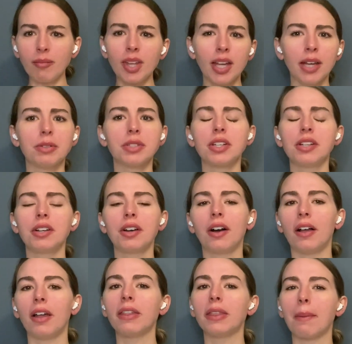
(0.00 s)
was going to call
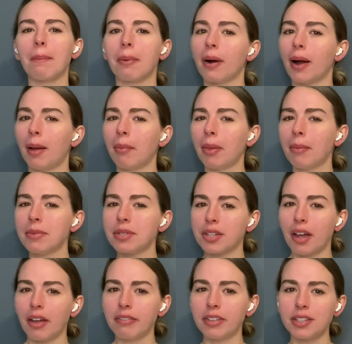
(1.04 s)
it the problem
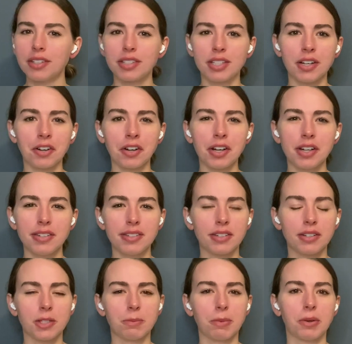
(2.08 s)
solving series
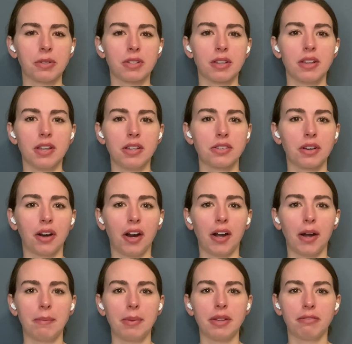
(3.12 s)
since most of these are going to
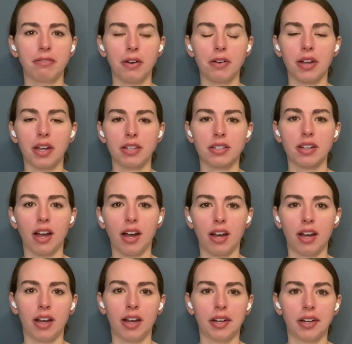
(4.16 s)
be focused
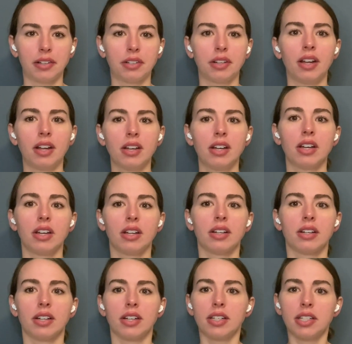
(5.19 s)
on
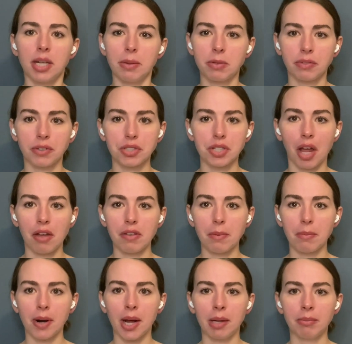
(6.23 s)
tips for solving
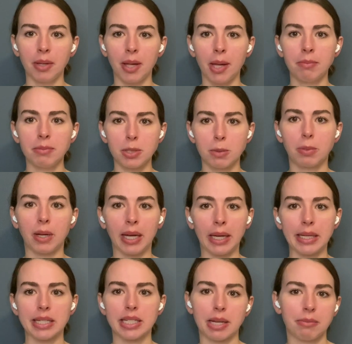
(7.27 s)
problems, but
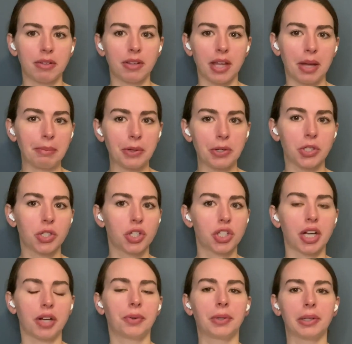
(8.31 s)
some of them are just
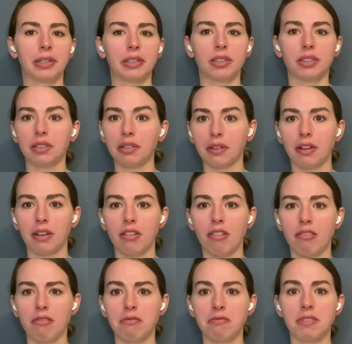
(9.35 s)
general
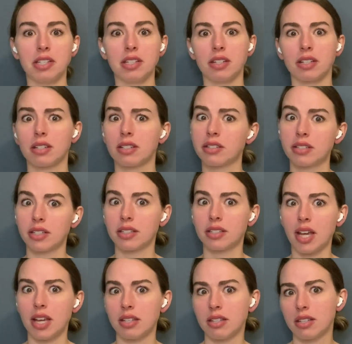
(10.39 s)
physics
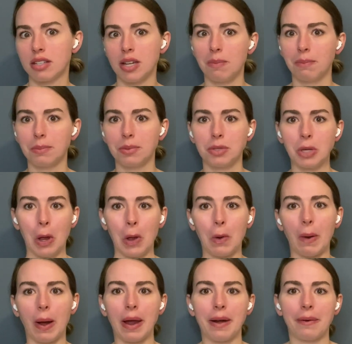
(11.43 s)
success tips, so
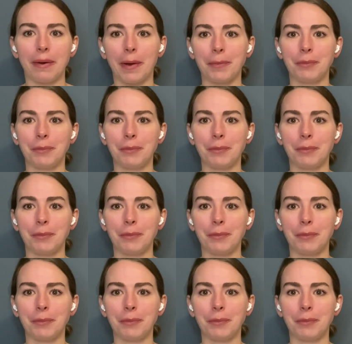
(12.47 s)
I don't know.